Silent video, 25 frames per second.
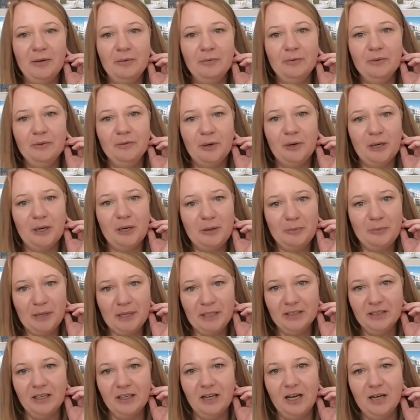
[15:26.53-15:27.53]
I would
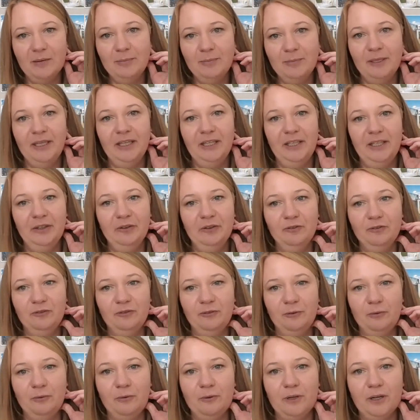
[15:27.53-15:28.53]
recommend
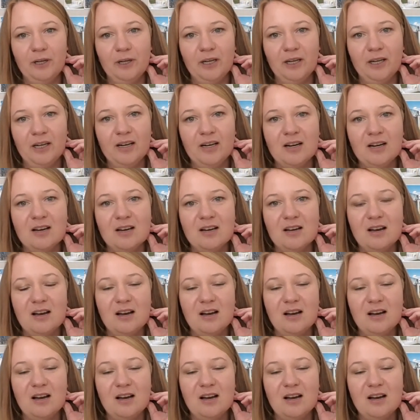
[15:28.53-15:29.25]
lobbying for